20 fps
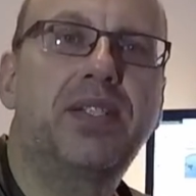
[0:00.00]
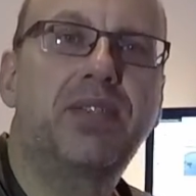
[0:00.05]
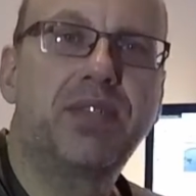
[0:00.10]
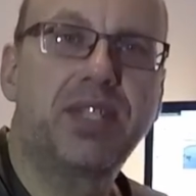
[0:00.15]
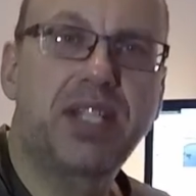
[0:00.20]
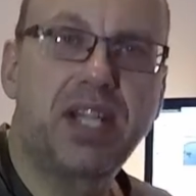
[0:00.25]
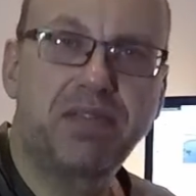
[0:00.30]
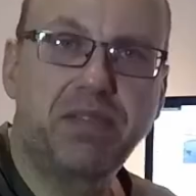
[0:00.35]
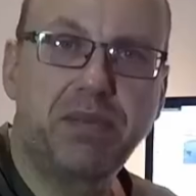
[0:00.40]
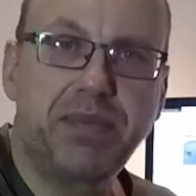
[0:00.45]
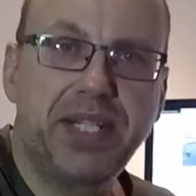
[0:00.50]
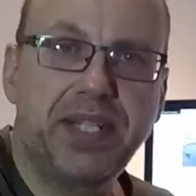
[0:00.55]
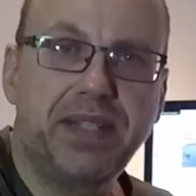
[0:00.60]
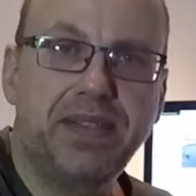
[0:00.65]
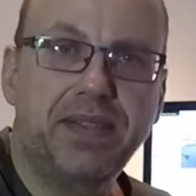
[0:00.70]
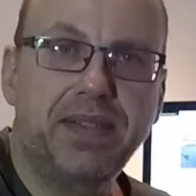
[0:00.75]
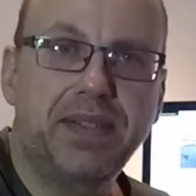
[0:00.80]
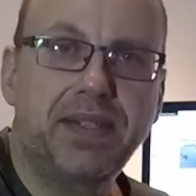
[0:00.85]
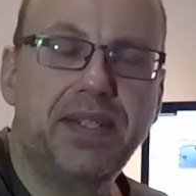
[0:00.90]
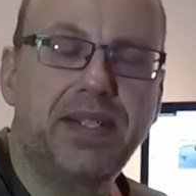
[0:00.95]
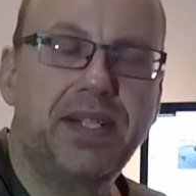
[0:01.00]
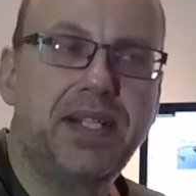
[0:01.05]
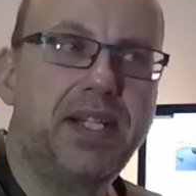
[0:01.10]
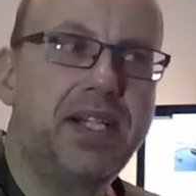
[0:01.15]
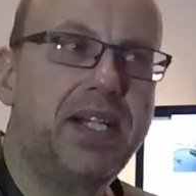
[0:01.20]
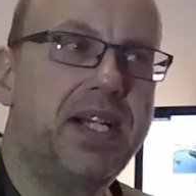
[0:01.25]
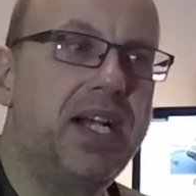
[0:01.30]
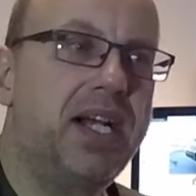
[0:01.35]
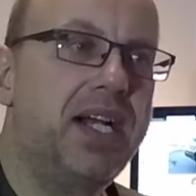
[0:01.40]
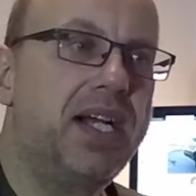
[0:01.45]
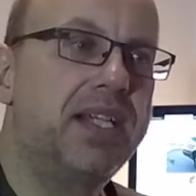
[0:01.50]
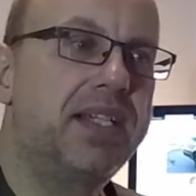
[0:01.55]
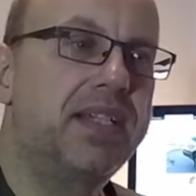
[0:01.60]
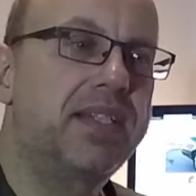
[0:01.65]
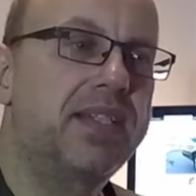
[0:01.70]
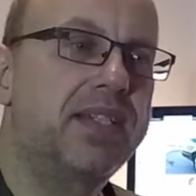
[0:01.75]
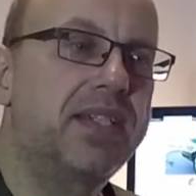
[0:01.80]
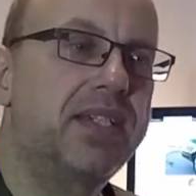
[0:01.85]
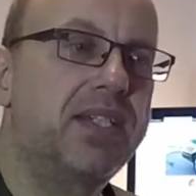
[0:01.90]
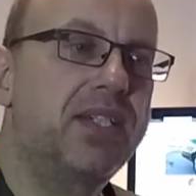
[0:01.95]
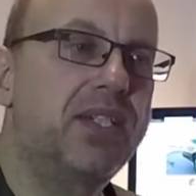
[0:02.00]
to the government, and